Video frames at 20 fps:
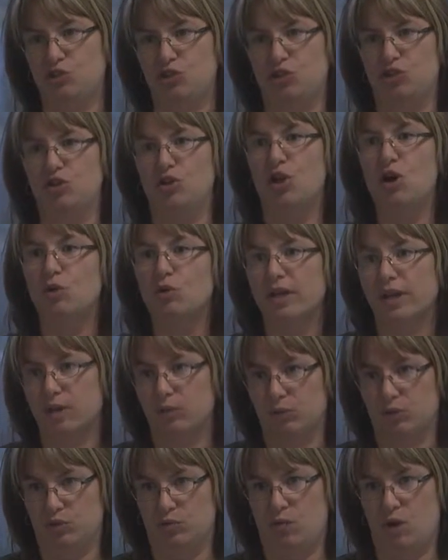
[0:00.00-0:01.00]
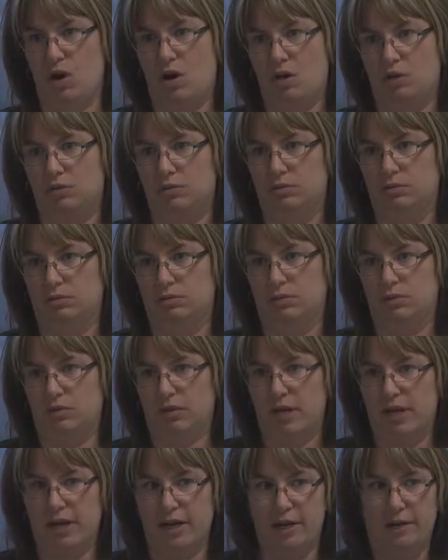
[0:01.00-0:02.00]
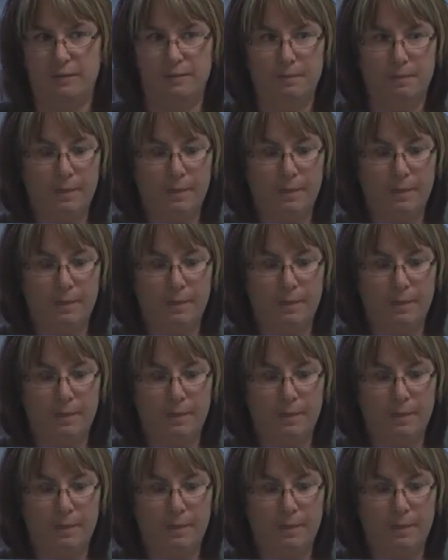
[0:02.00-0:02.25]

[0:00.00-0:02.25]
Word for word: to know that it was wrong, okay?